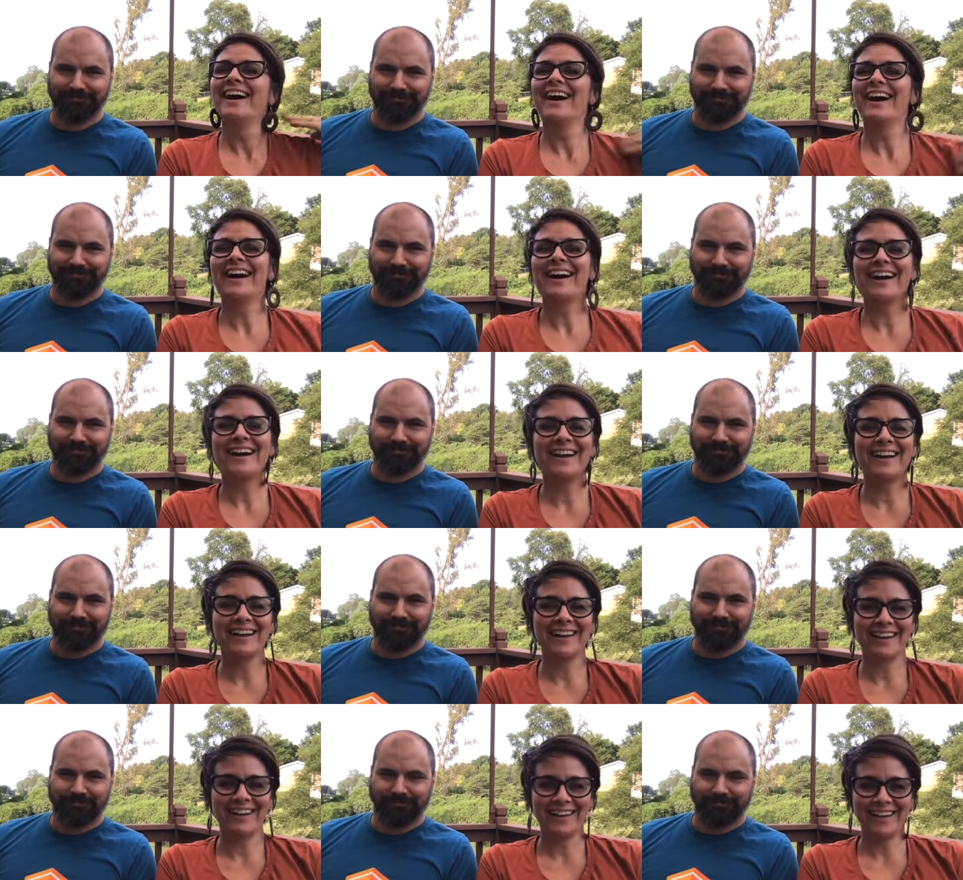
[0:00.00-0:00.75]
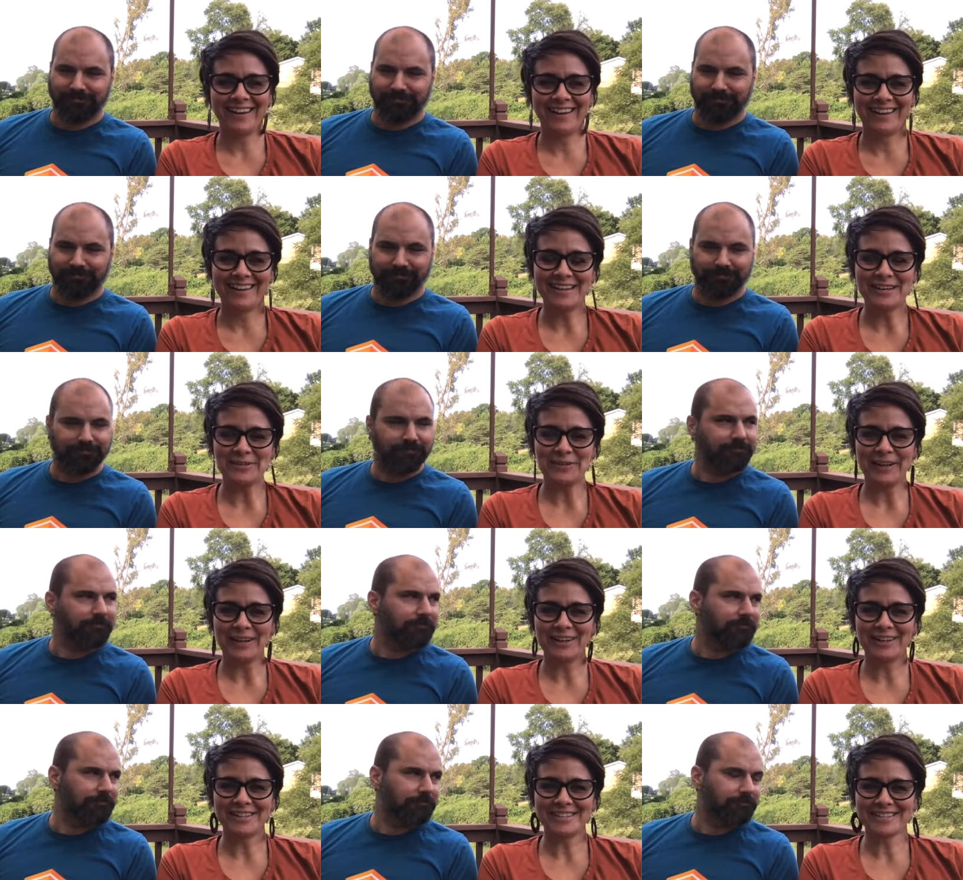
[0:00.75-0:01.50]
Speaker 1: Ah, here
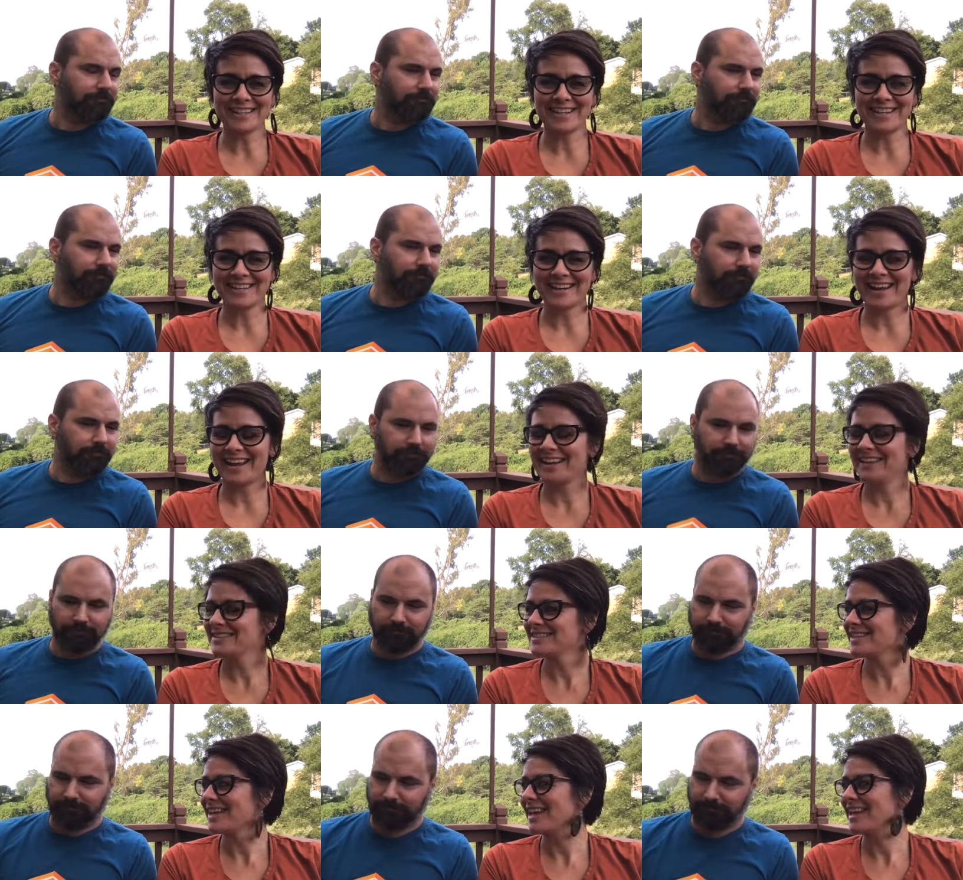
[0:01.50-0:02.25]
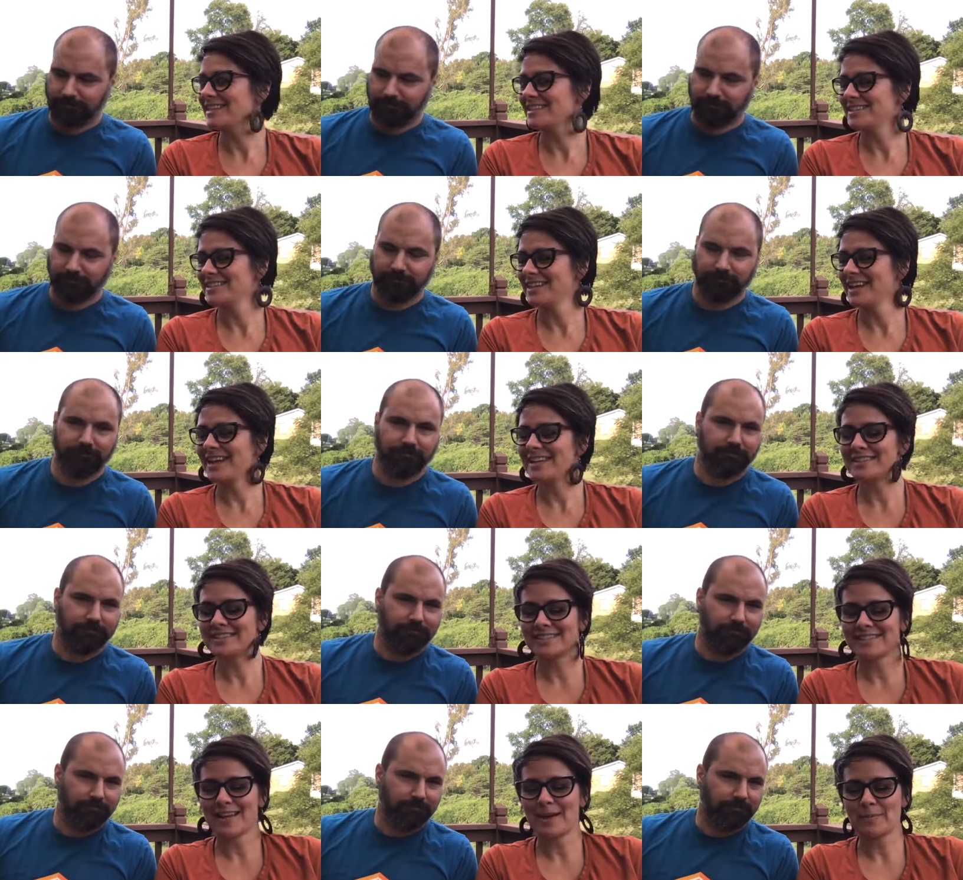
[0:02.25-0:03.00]
we are at date night. And
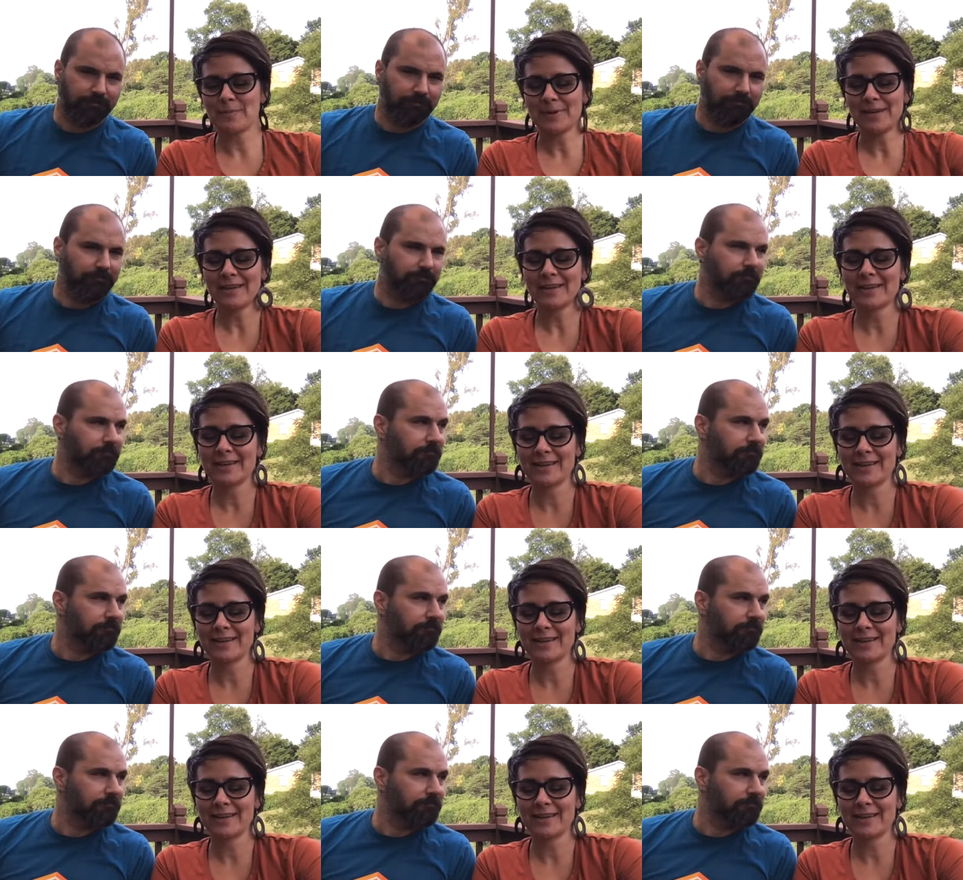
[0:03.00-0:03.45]
tonight's topic: